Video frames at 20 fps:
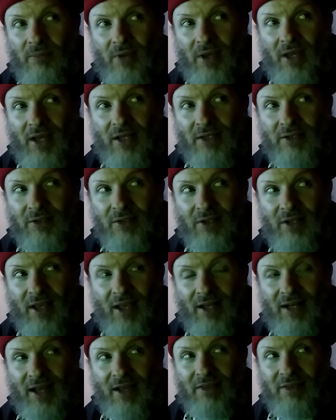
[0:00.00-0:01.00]

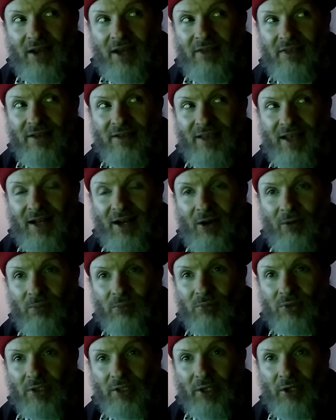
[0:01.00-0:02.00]
And I think that
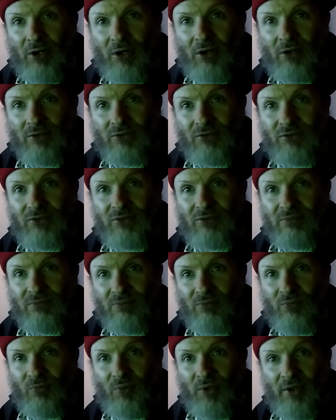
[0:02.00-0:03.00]
album really hurts
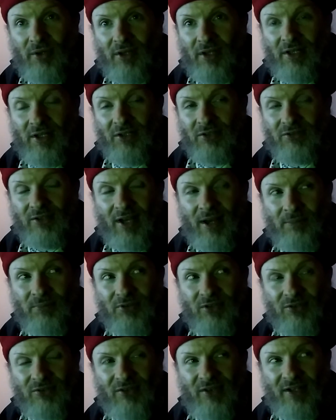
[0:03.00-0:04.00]
in his absence.